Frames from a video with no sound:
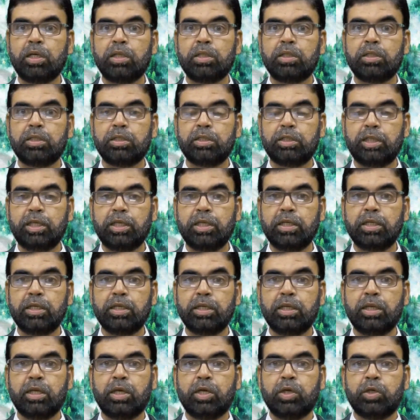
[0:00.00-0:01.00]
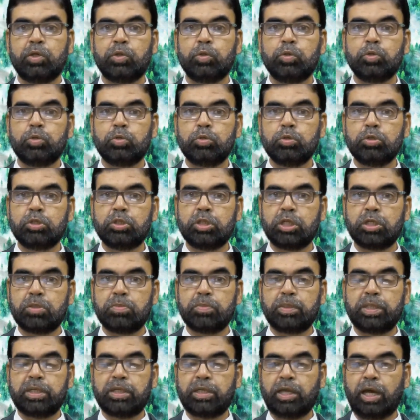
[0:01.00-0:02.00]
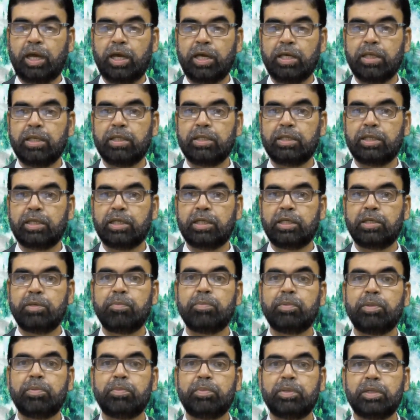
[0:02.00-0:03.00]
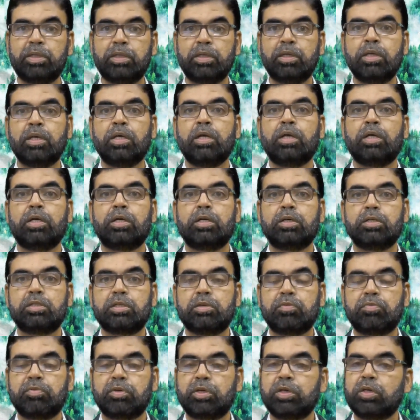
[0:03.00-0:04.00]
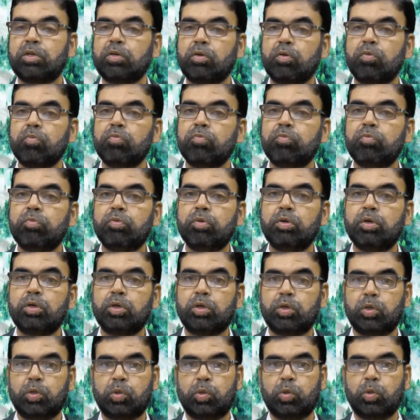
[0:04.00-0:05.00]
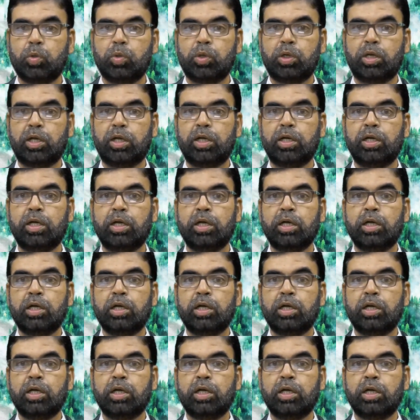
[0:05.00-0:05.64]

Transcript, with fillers: then you should suspect highly that he may be a sufferer of corona.